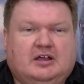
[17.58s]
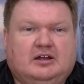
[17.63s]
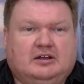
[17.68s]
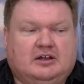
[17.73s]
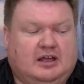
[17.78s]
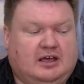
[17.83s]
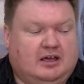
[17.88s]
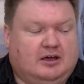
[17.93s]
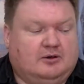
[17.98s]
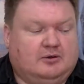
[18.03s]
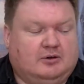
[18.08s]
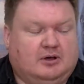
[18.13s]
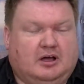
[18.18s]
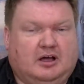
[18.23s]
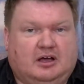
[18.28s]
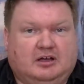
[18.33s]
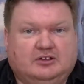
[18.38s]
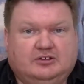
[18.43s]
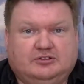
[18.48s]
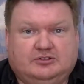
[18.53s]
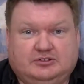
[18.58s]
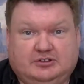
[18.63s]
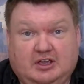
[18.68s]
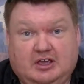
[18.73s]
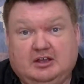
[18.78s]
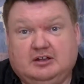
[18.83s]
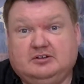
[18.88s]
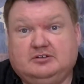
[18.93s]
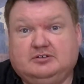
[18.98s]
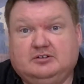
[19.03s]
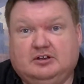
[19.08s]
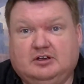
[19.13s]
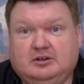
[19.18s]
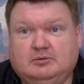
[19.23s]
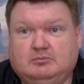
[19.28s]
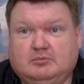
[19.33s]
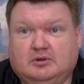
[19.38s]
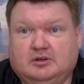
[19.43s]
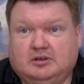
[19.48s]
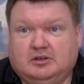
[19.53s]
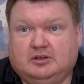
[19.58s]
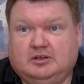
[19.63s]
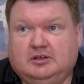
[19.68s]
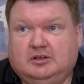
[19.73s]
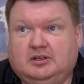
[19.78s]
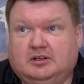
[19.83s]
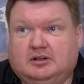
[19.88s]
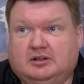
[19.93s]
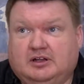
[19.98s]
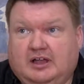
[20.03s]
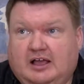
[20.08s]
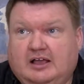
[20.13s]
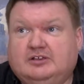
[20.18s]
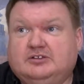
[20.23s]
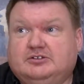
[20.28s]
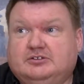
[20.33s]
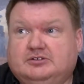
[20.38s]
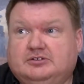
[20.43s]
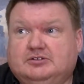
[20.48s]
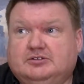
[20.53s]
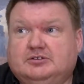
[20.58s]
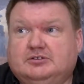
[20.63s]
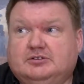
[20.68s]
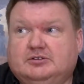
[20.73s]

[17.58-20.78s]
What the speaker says: Now, I said in my last